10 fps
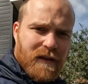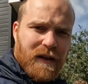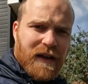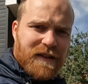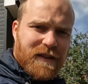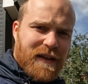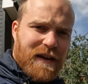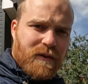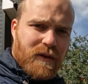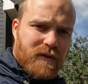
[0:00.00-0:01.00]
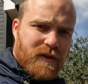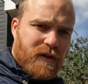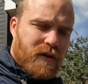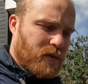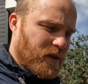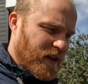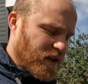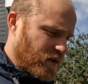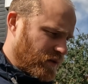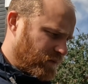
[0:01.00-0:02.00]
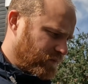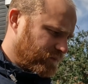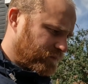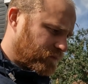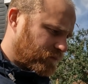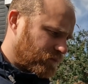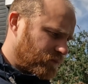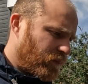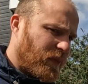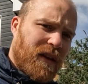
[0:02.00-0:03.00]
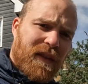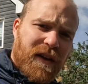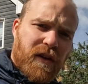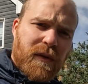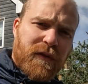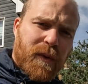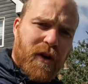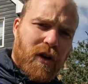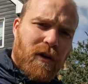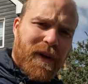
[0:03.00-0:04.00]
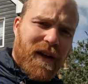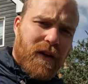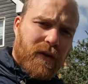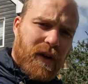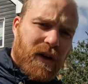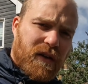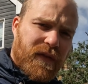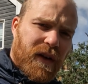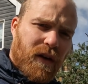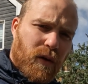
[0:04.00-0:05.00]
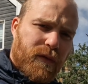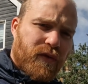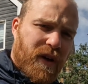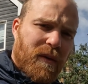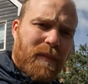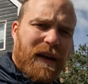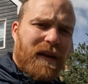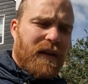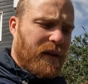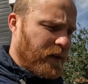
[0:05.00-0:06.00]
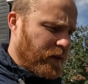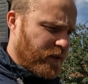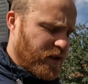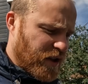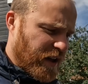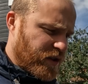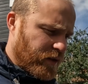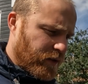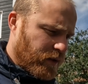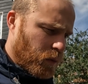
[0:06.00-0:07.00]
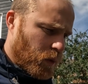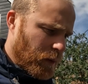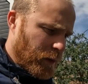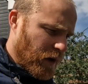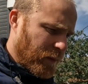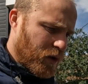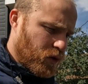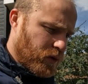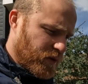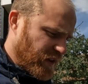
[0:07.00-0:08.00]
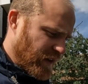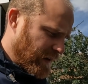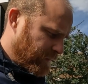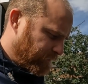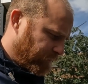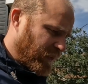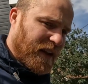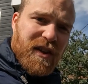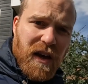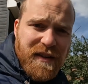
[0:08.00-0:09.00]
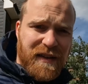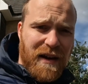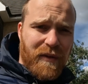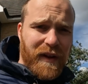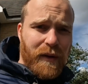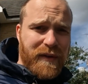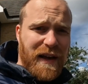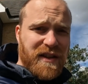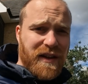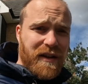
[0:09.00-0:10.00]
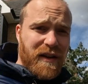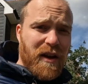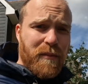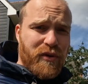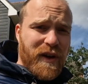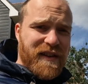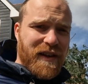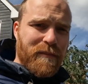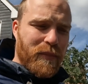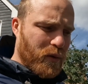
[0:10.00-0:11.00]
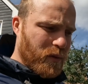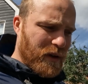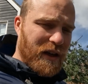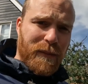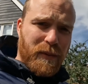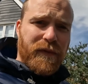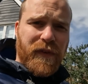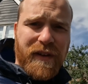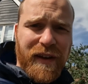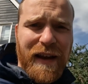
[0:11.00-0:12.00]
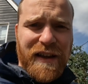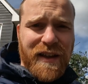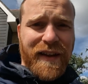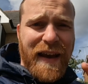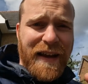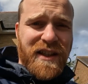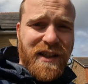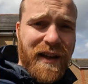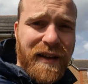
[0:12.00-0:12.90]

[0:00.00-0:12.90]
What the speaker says: Okay, so now on to the coolant issue. Thank you to everyone that commented on the last video offering up suggestion as to what might have been causing that. It turns out it was actually pretty simple. A couple of you did actually catch it.